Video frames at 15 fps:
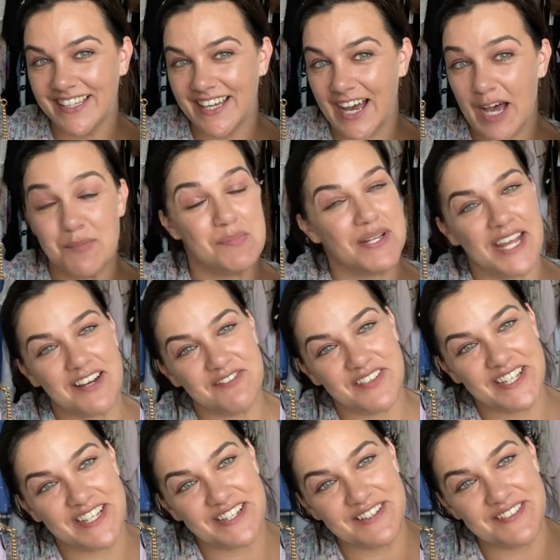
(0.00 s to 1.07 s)
I put out
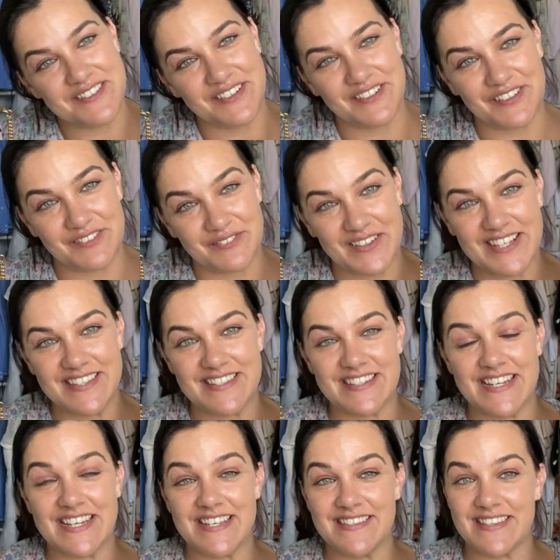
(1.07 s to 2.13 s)
videos on
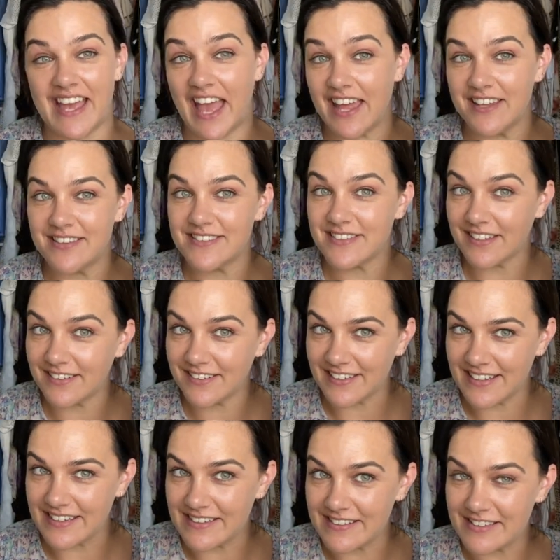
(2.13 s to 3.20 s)
Wednesdays and
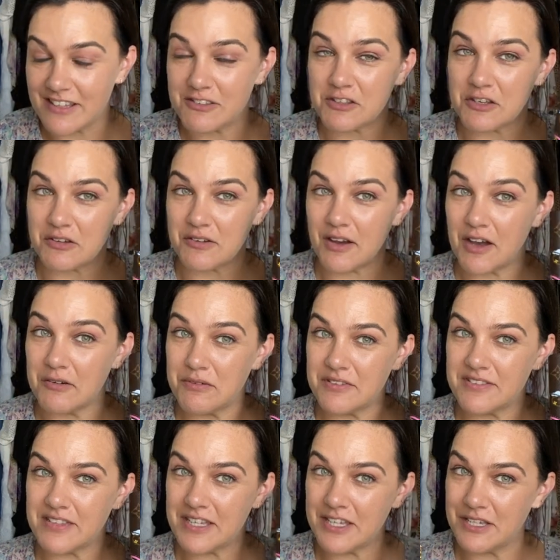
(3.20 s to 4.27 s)
Sundays, so I will
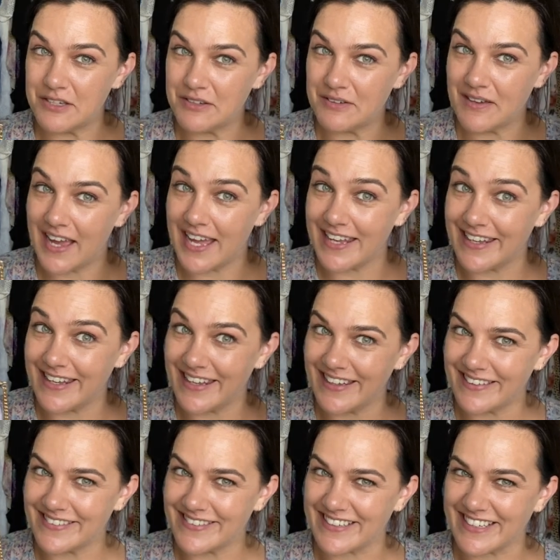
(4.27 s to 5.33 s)
see you
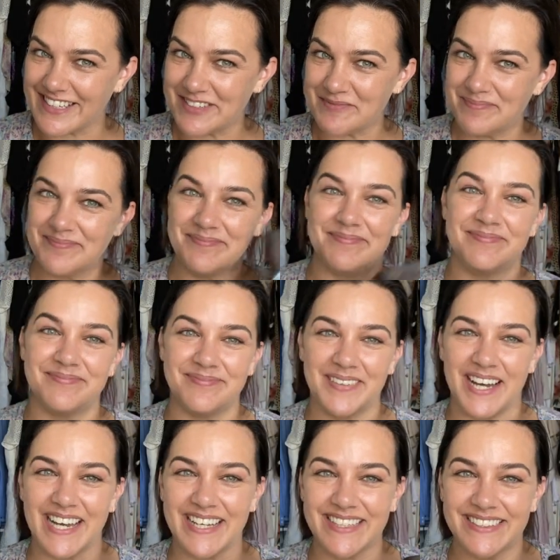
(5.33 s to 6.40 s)
next time.
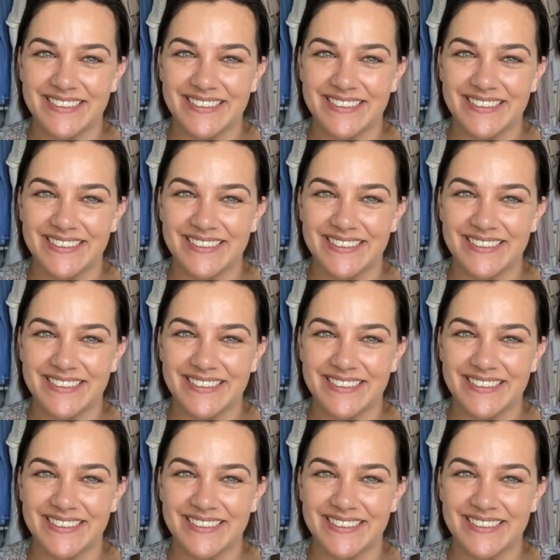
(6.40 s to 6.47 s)
Bye.